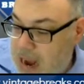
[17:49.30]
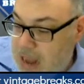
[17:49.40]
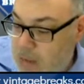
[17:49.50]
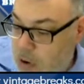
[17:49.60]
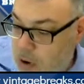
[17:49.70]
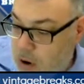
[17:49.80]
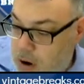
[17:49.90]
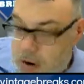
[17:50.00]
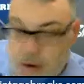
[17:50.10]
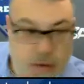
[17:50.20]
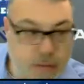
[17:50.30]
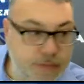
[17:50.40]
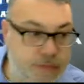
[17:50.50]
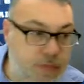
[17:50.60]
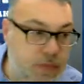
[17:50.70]
Johnny Moore
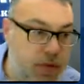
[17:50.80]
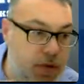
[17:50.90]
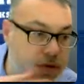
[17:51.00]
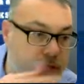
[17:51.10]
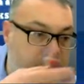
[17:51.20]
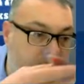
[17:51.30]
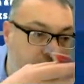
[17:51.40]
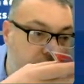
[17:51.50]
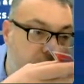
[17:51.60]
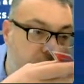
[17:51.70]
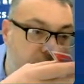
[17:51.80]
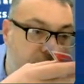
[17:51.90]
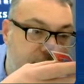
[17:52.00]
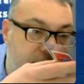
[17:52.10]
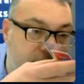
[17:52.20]
for Paul
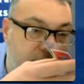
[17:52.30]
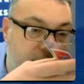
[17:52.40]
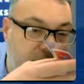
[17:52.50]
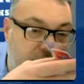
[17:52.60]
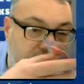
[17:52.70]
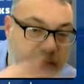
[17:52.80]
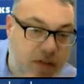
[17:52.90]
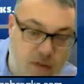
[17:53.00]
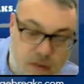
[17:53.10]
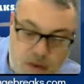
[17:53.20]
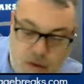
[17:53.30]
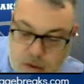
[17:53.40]
Newton, 76.